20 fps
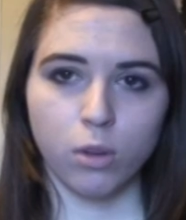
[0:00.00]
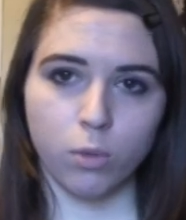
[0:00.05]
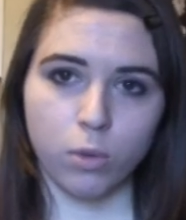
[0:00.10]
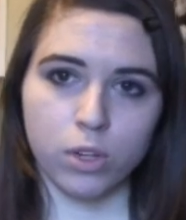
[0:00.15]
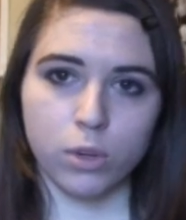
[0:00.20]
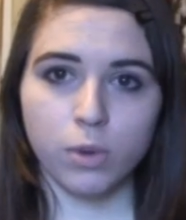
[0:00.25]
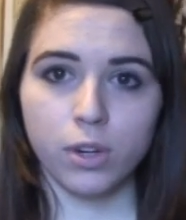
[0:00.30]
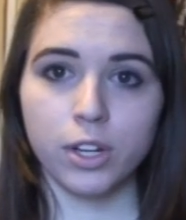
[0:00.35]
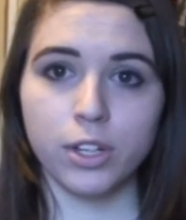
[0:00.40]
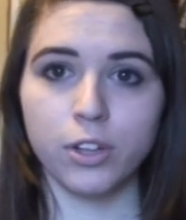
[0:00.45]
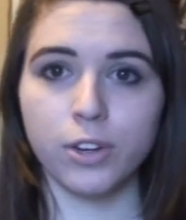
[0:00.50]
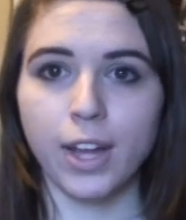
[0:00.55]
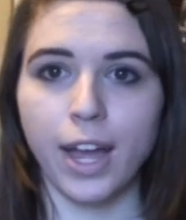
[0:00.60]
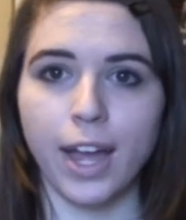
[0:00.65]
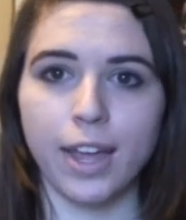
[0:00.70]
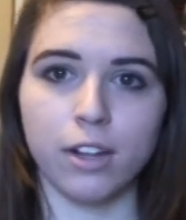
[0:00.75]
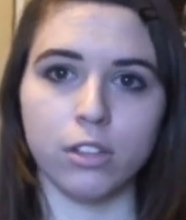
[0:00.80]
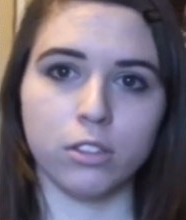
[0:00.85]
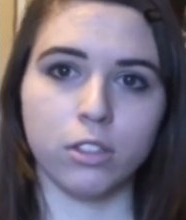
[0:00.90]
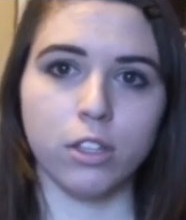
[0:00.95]
what do you want your
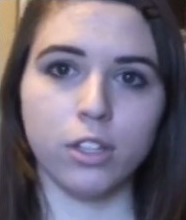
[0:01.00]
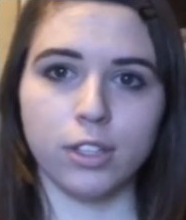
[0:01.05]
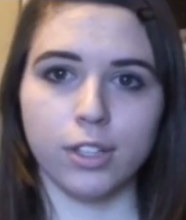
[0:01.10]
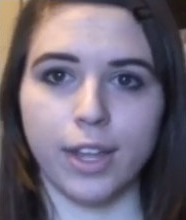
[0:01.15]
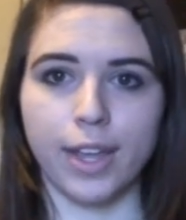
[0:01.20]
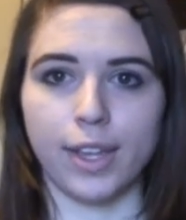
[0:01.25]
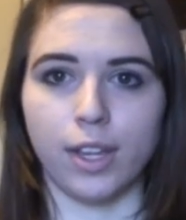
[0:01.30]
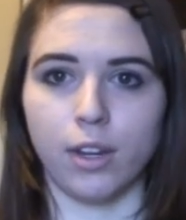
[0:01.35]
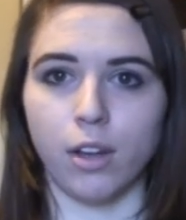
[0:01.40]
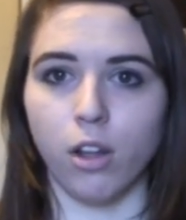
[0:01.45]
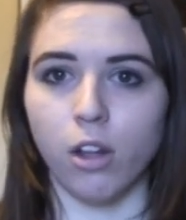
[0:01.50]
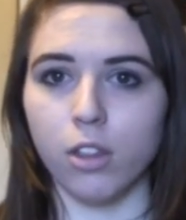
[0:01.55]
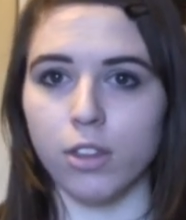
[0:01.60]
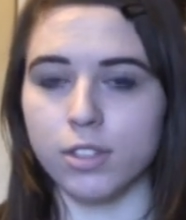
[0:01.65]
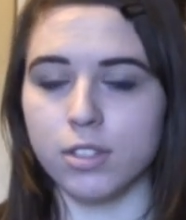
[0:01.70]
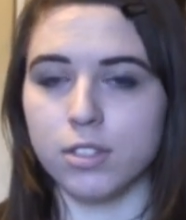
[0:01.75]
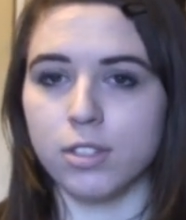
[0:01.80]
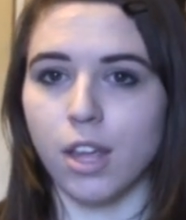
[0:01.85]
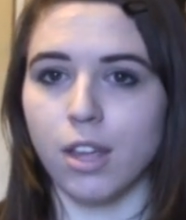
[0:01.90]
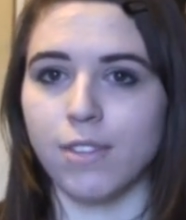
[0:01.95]
guy to look like, and all
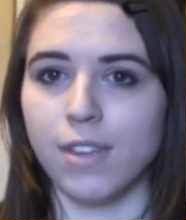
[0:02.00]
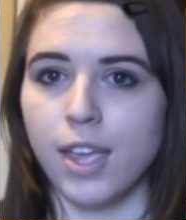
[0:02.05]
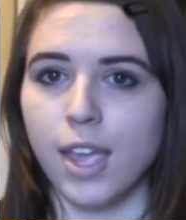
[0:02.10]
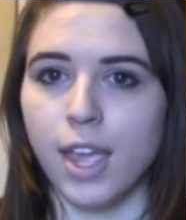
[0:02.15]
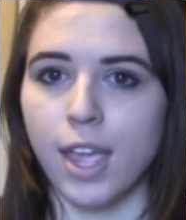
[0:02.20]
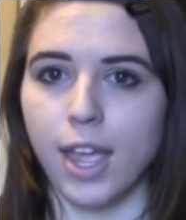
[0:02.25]
this stuff.